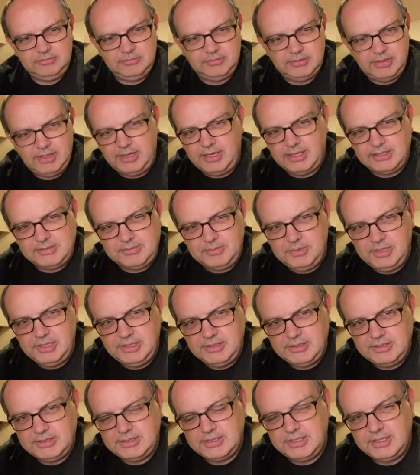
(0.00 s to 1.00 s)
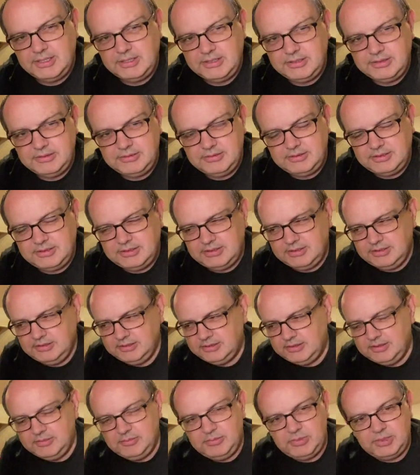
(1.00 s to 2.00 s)
And don't ask me to tell you. It's
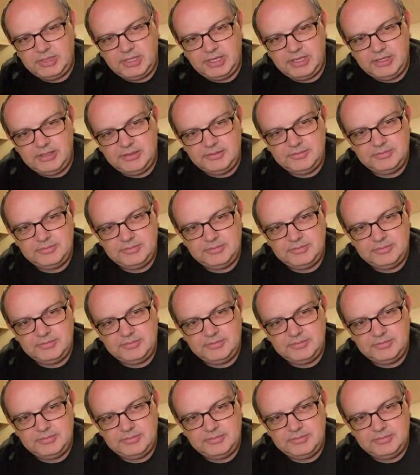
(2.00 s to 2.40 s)
too complicated.